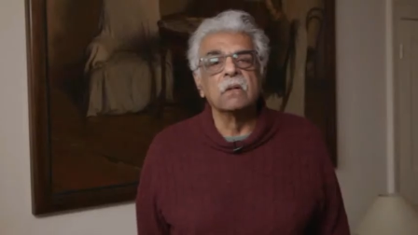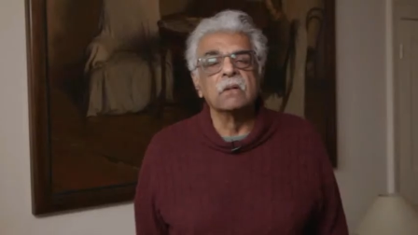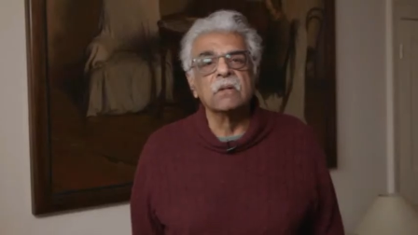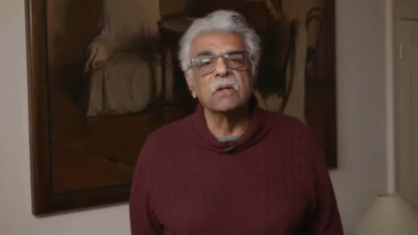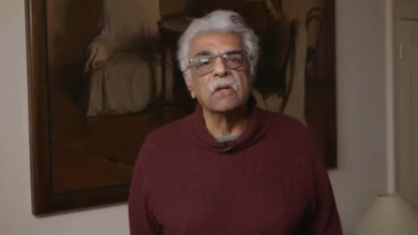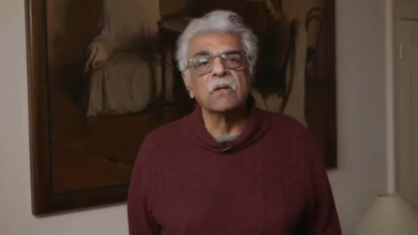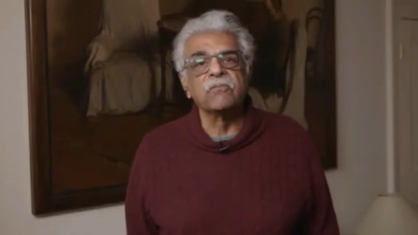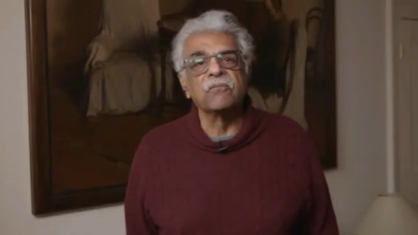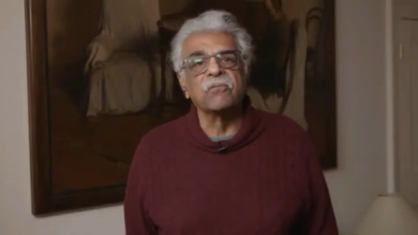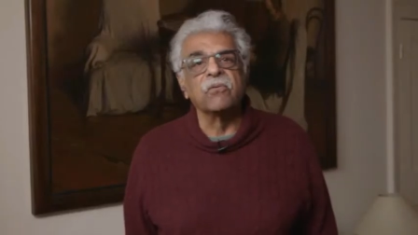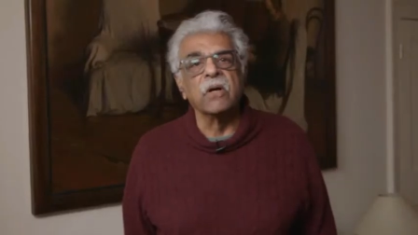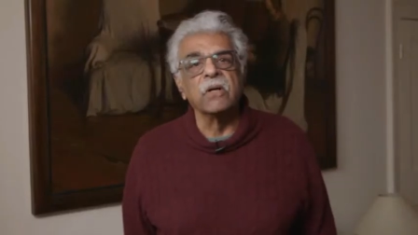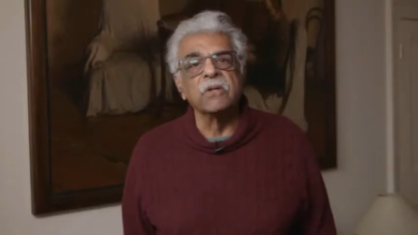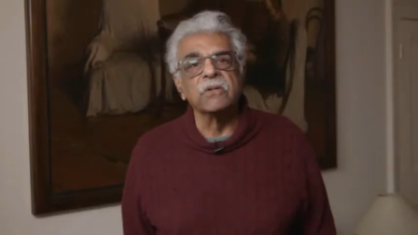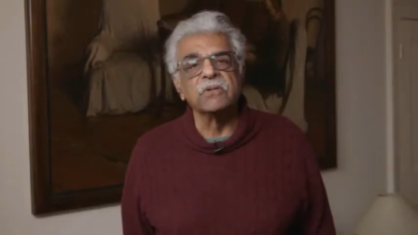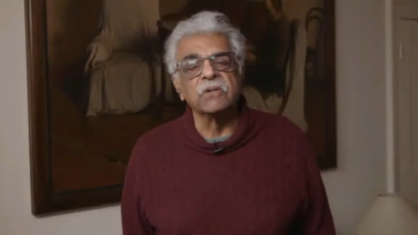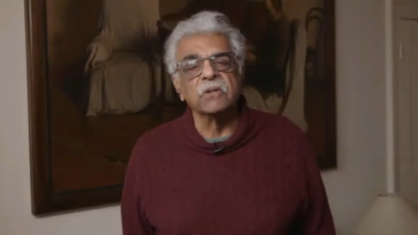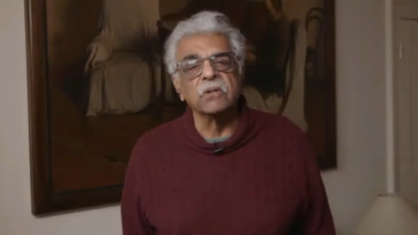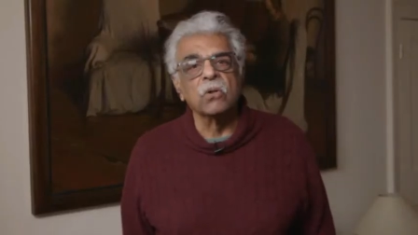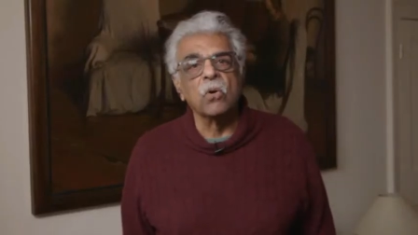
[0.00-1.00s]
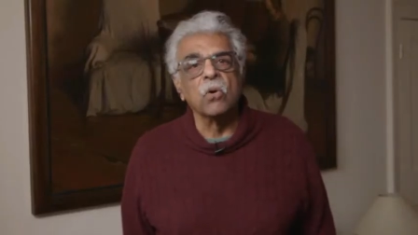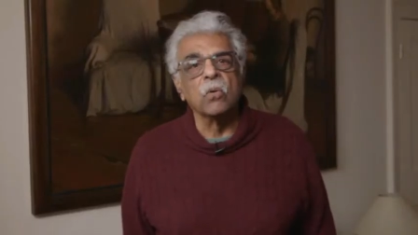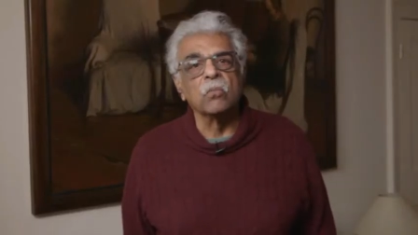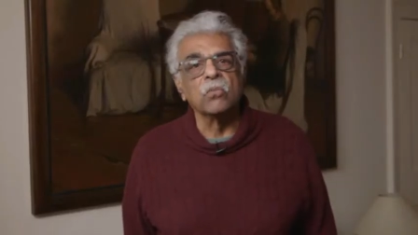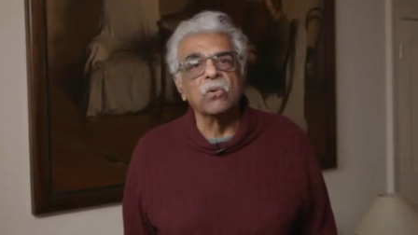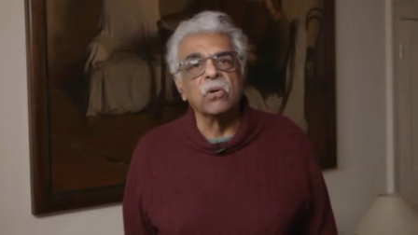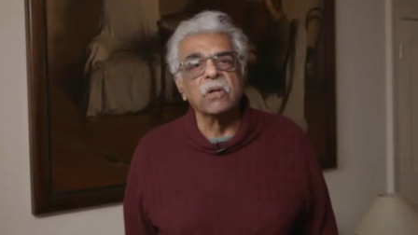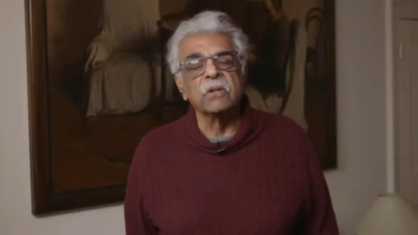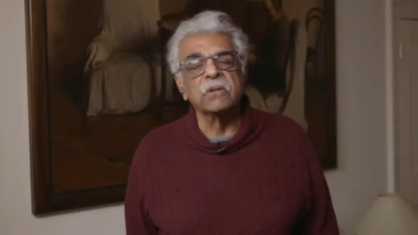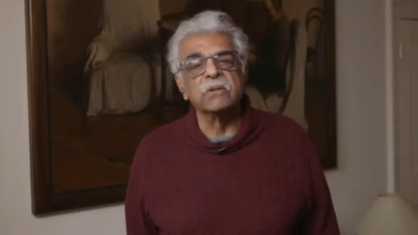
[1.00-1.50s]
Dear friends and
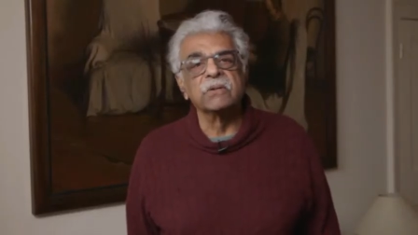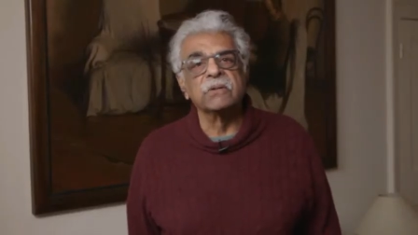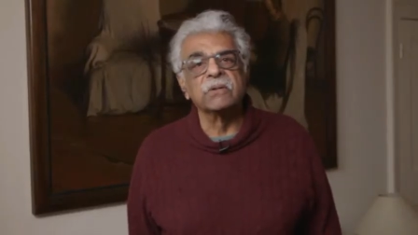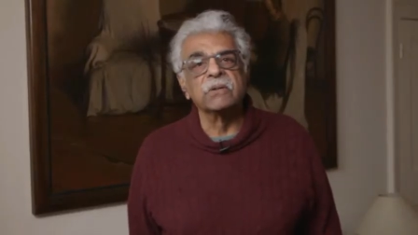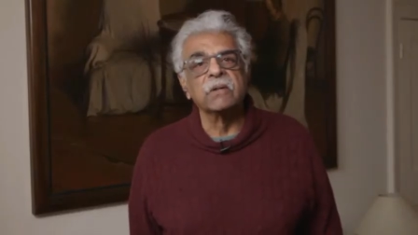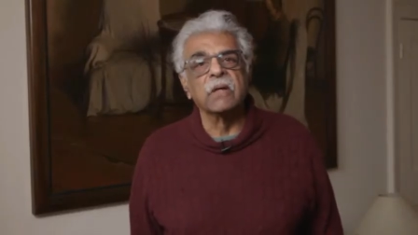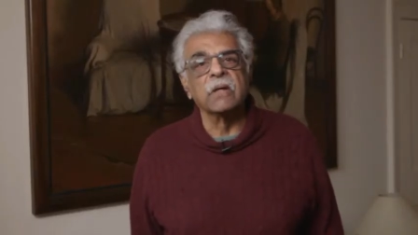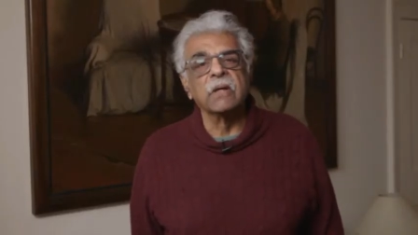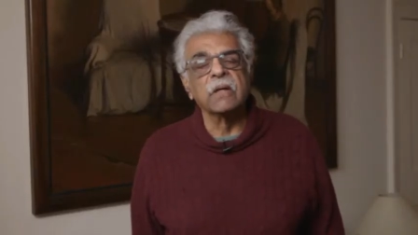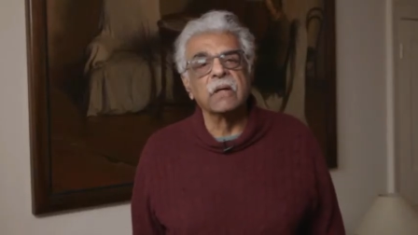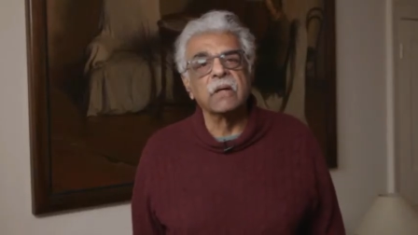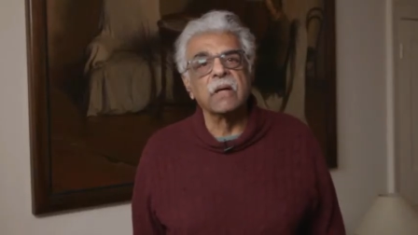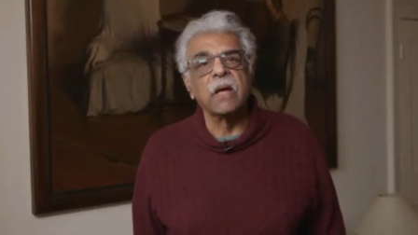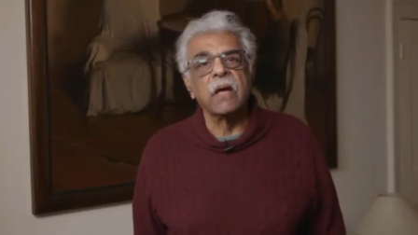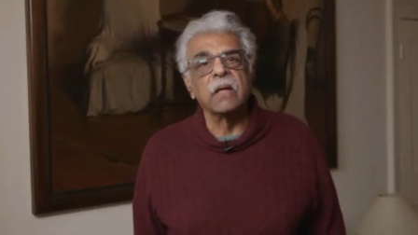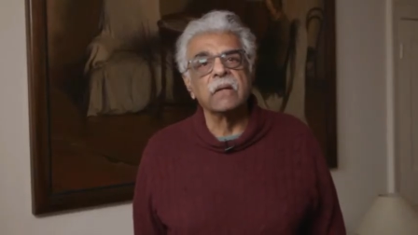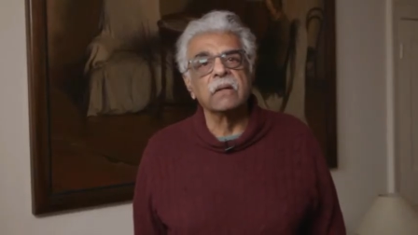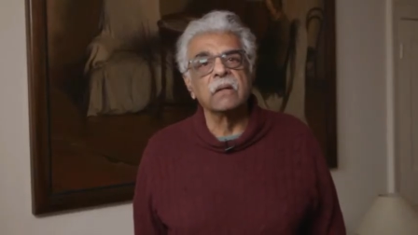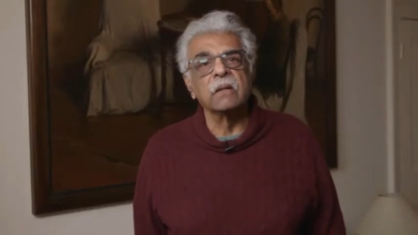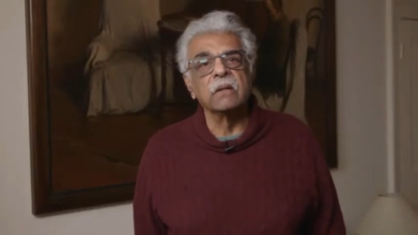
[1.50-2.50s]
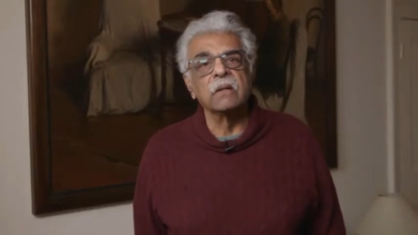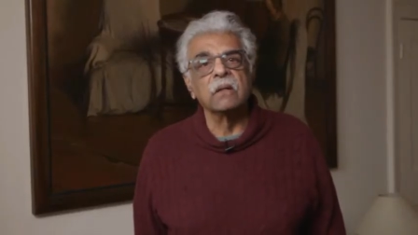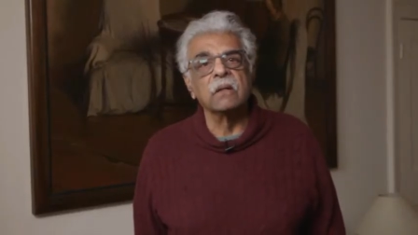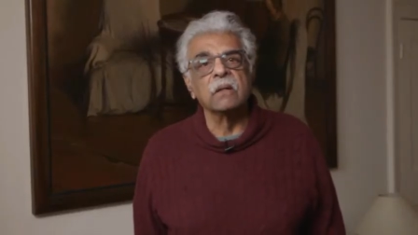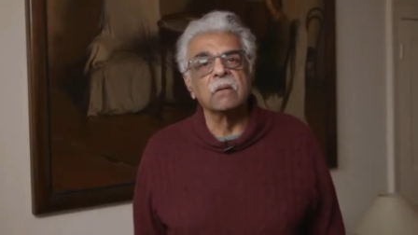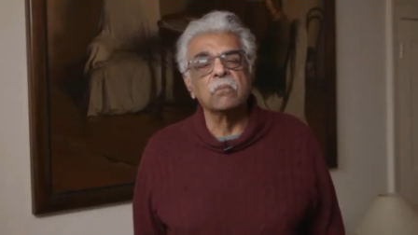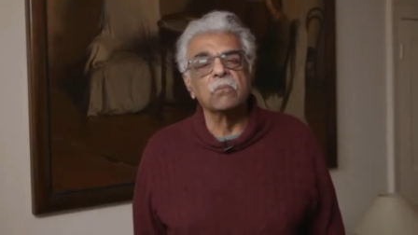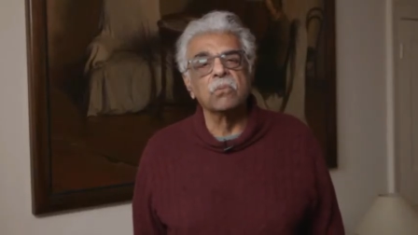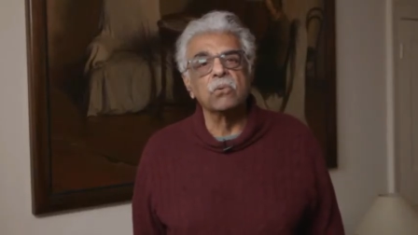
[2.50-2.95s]
comrades gathered in